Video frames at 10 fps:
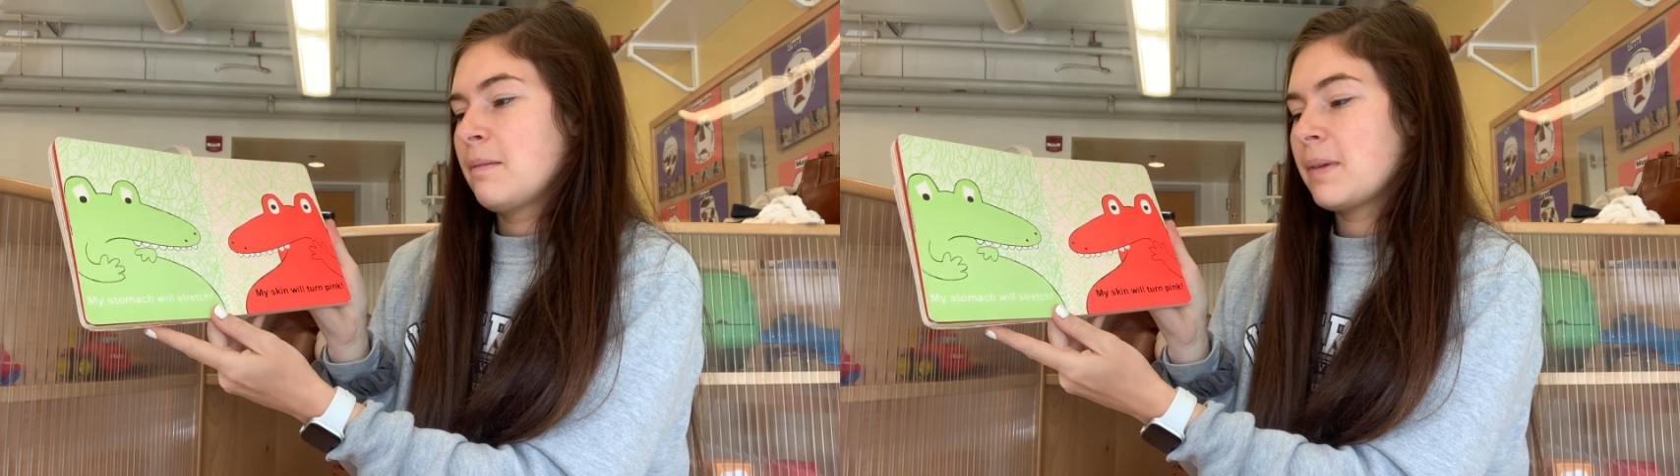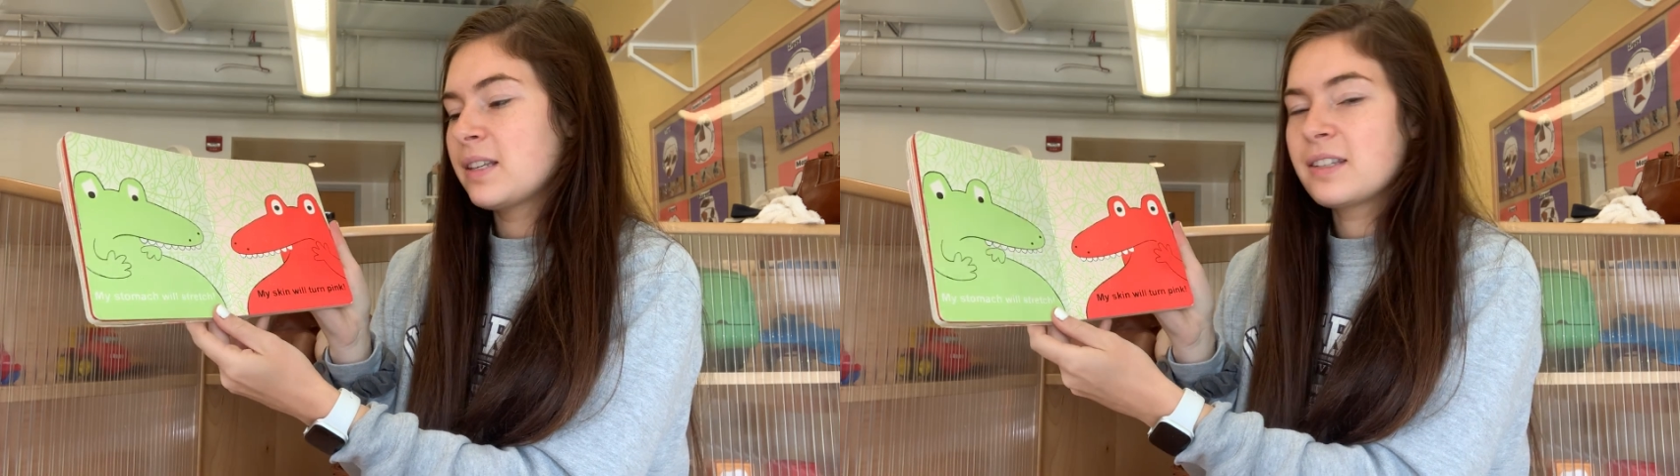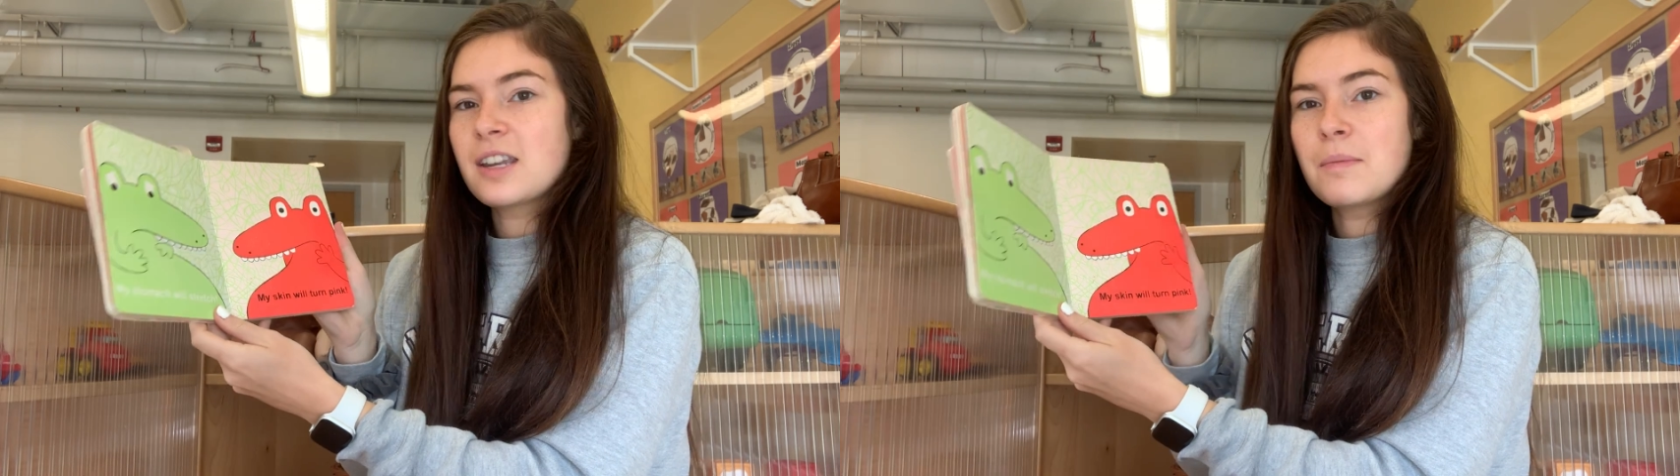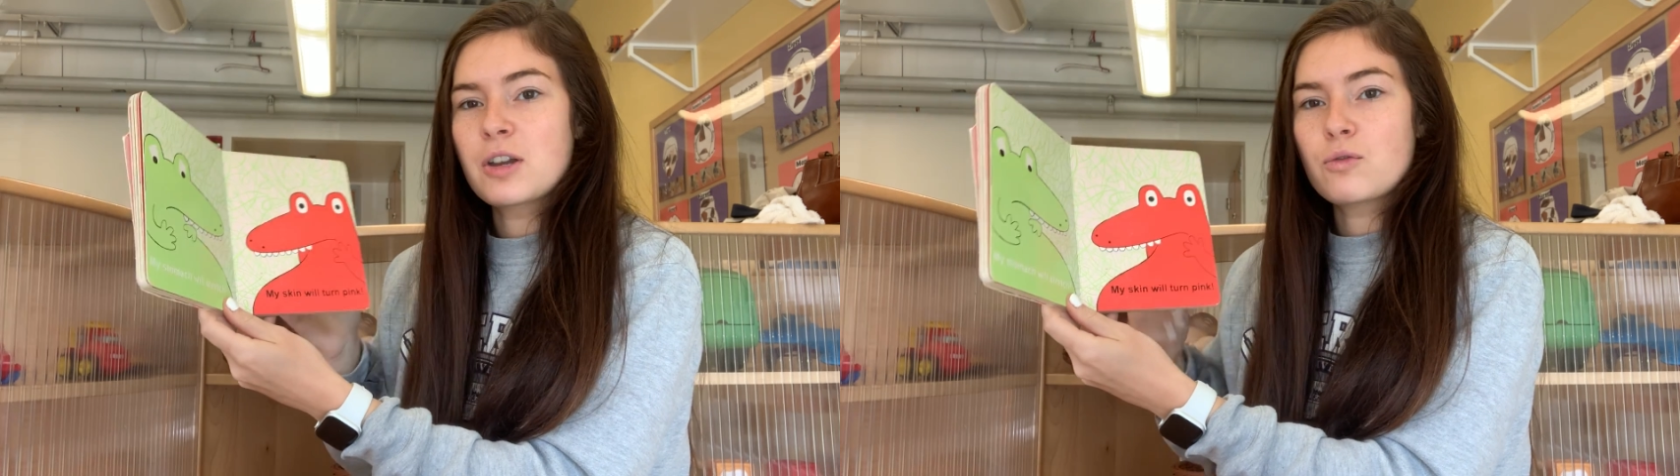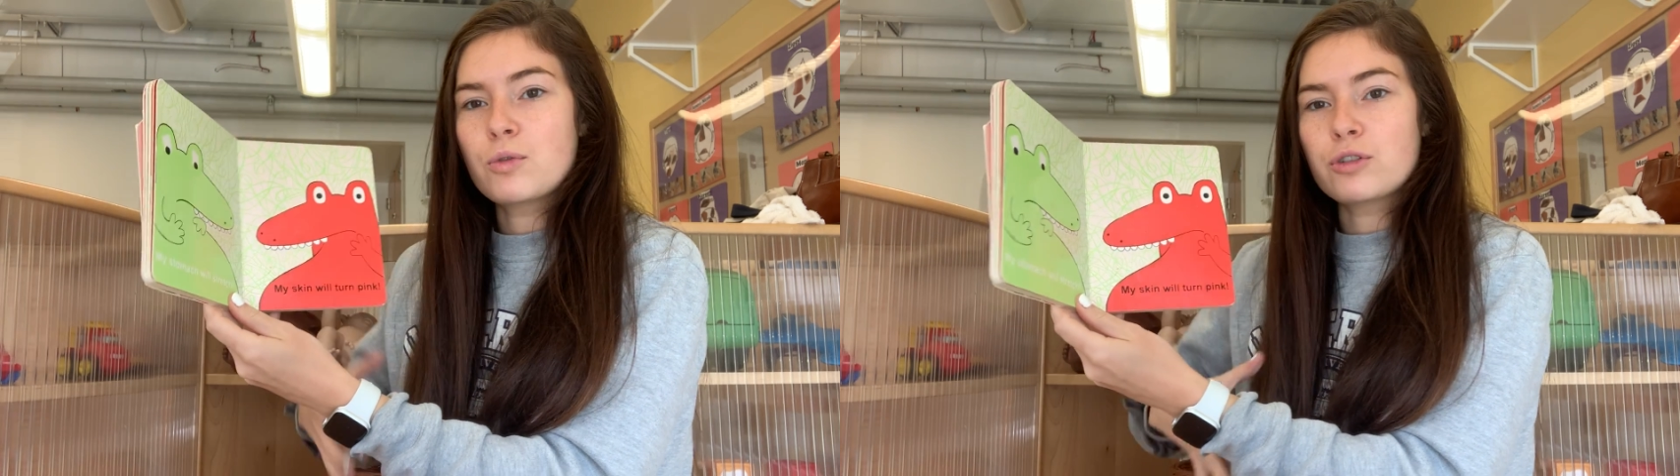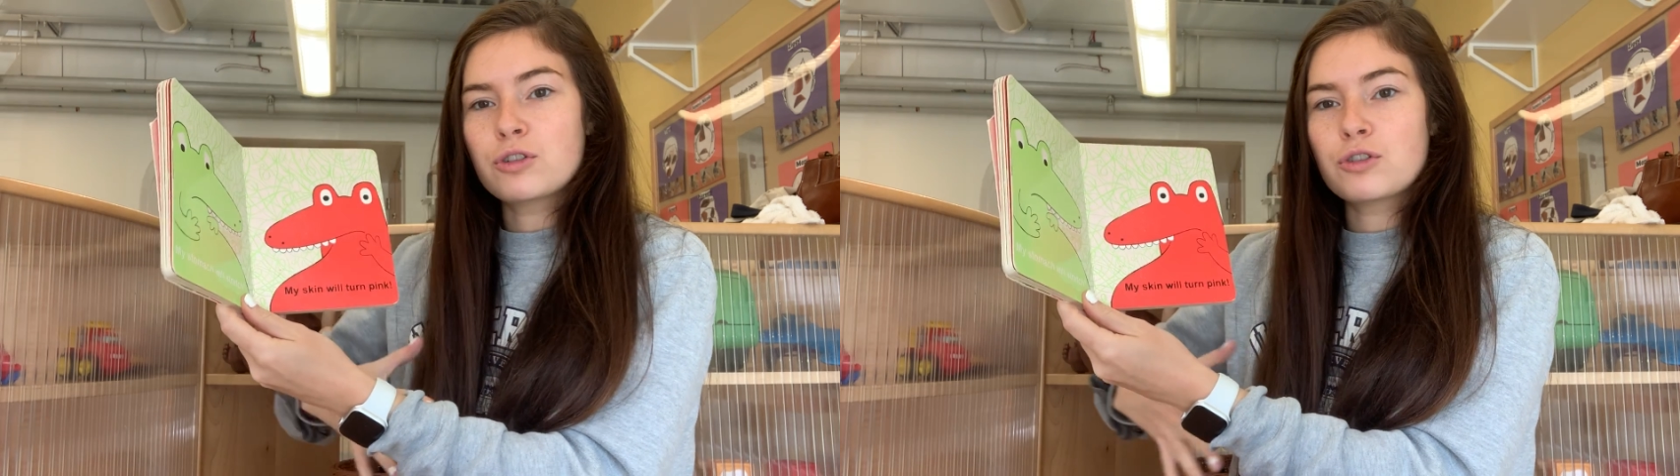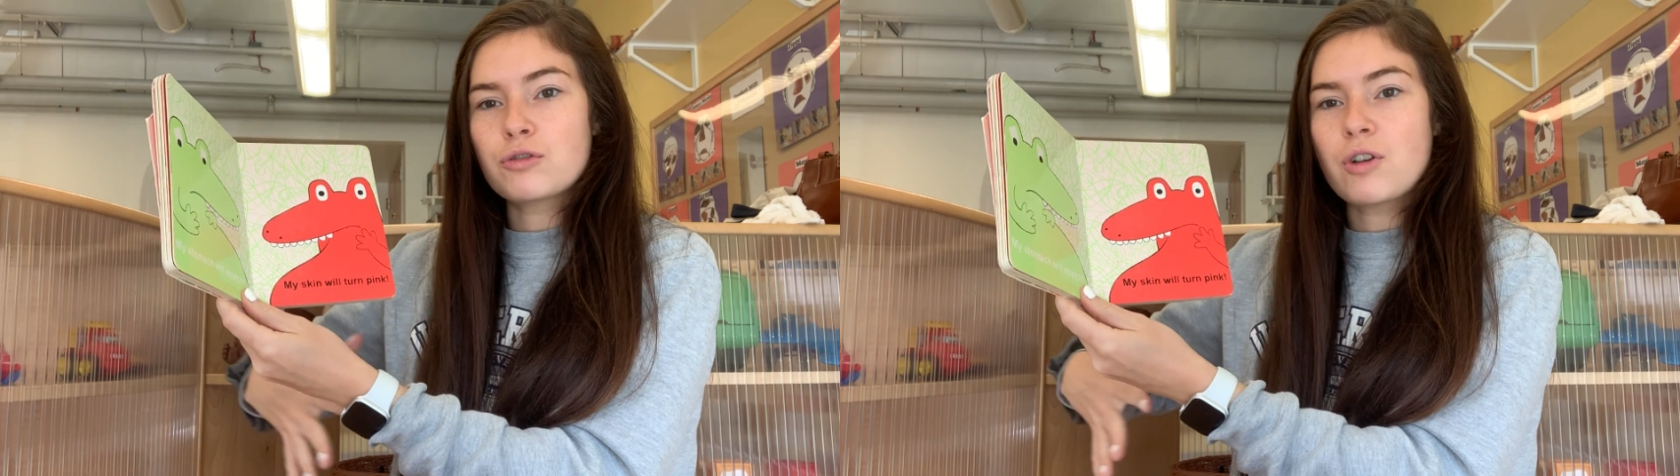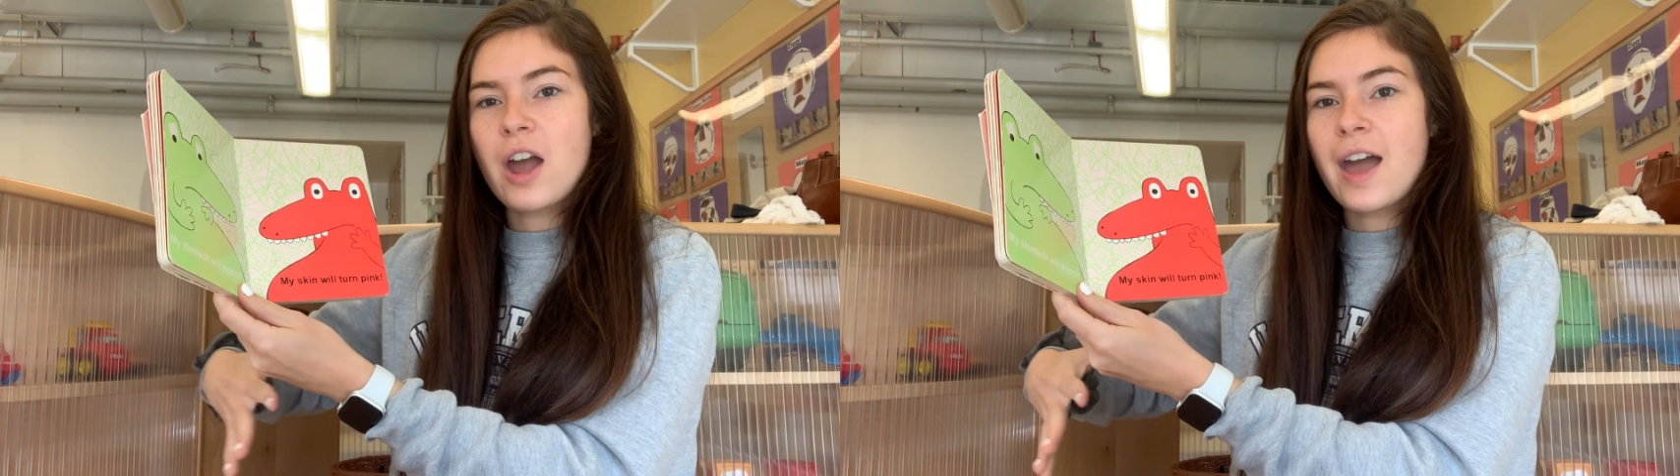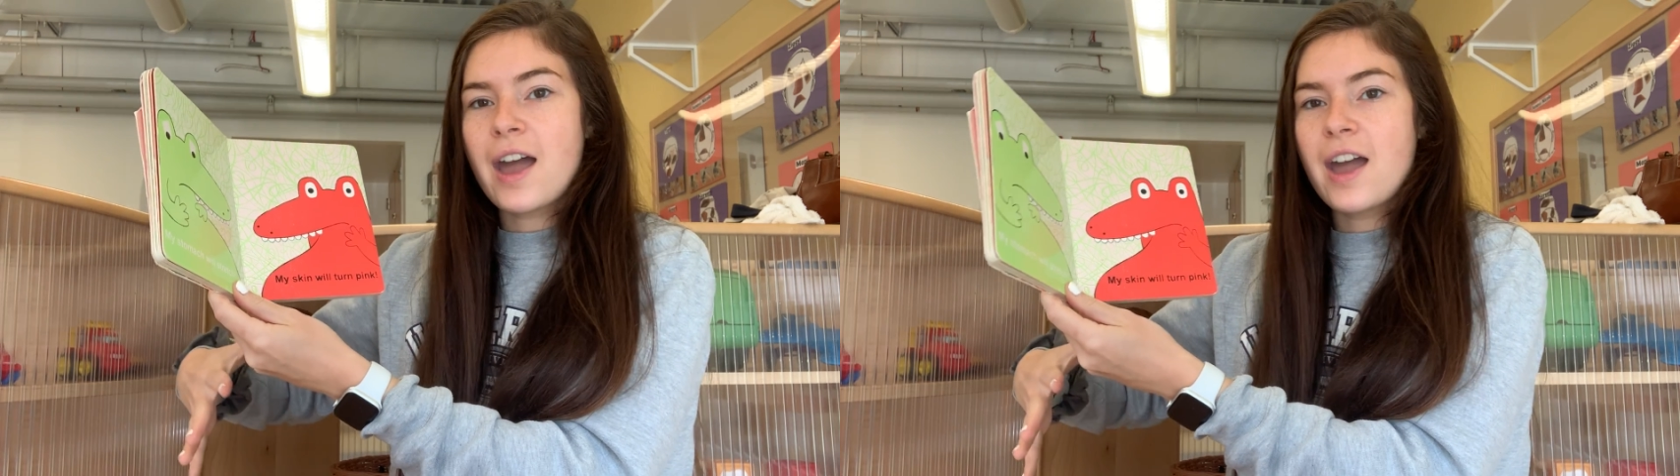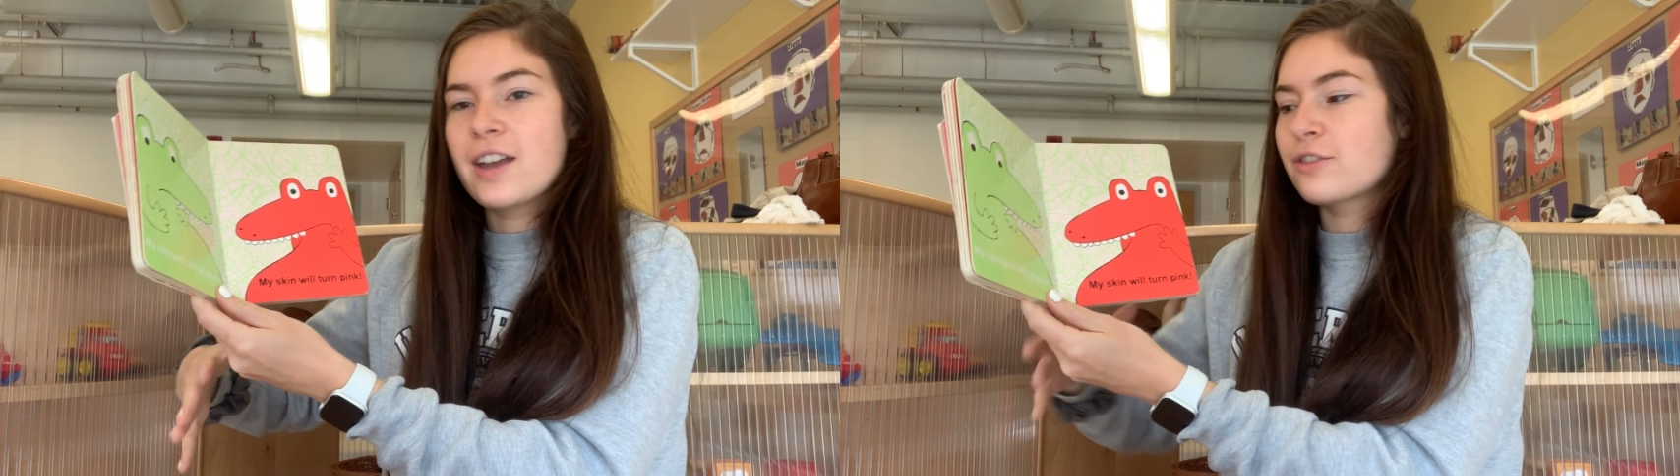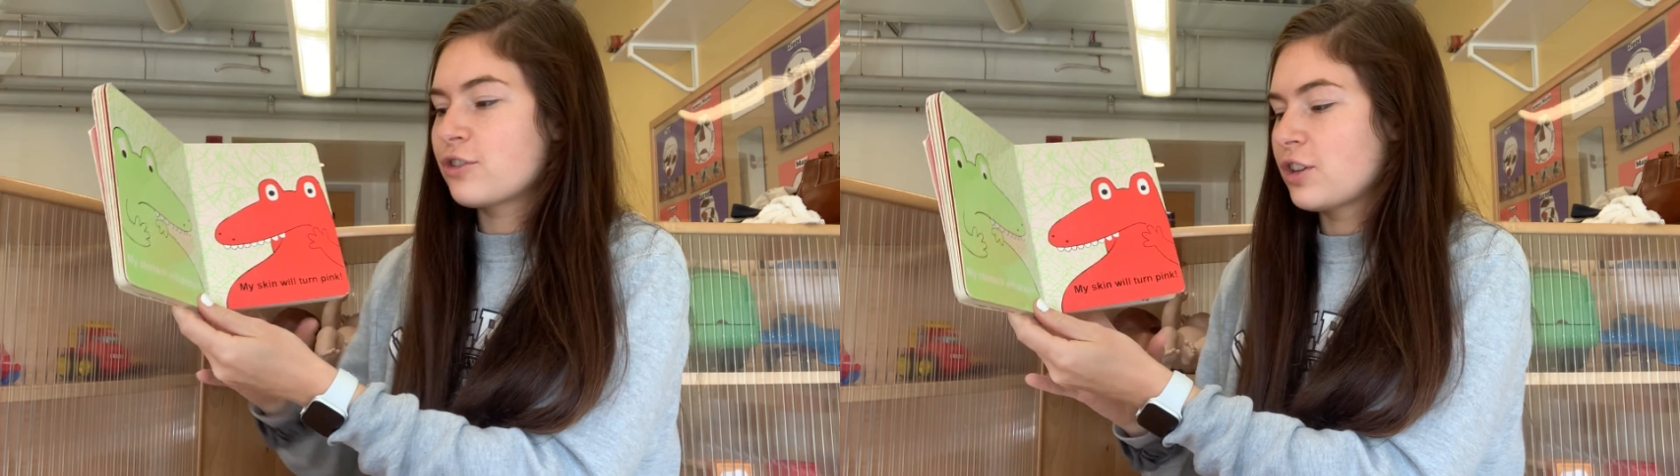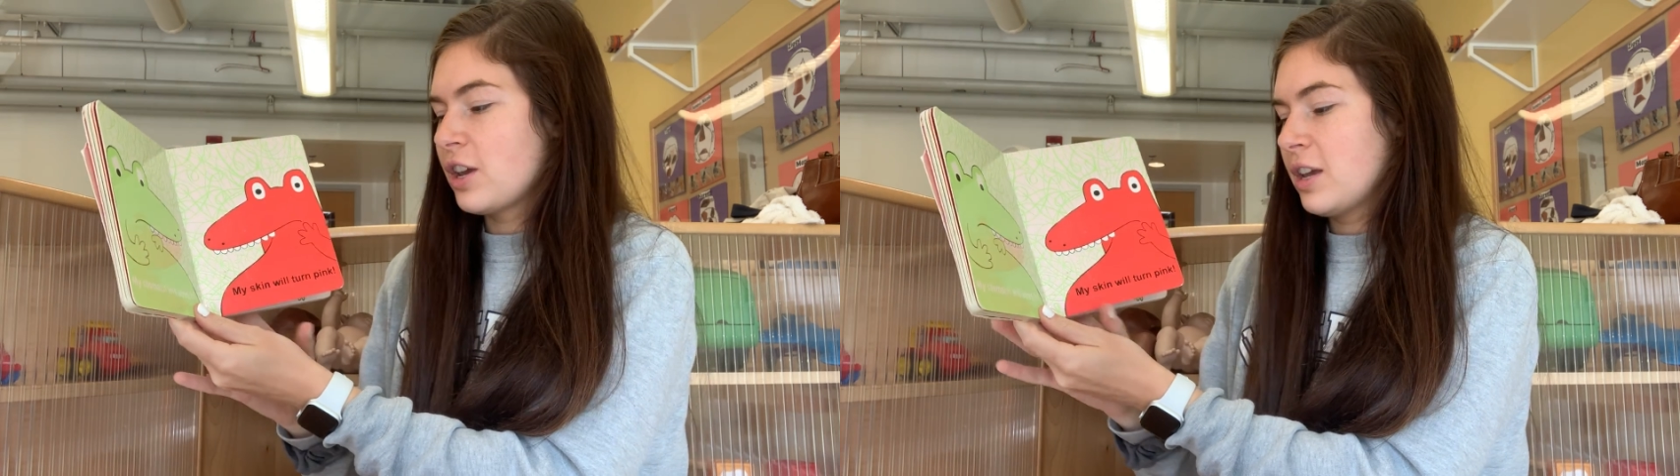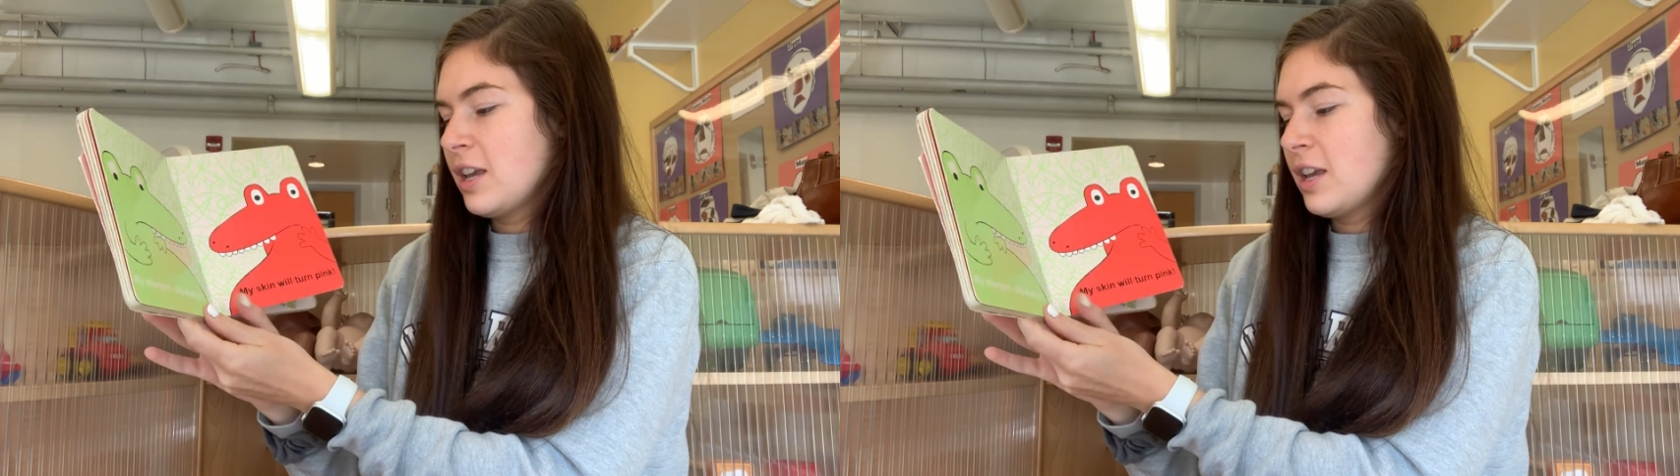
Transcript: My stomach will stretch.